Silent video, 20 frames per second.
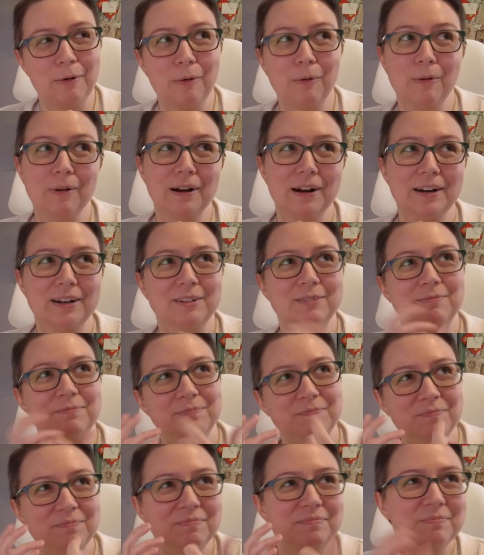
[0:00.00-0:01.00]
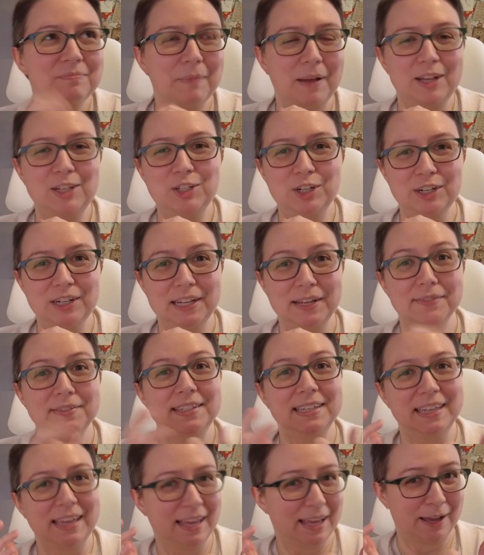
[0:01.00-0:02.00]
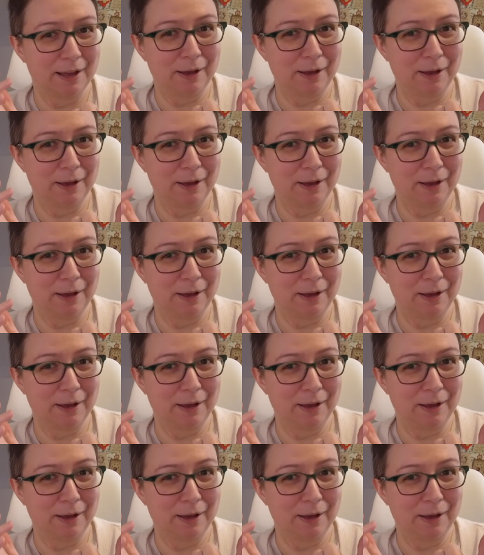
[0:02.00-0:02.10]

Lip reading: or my journey of seeking a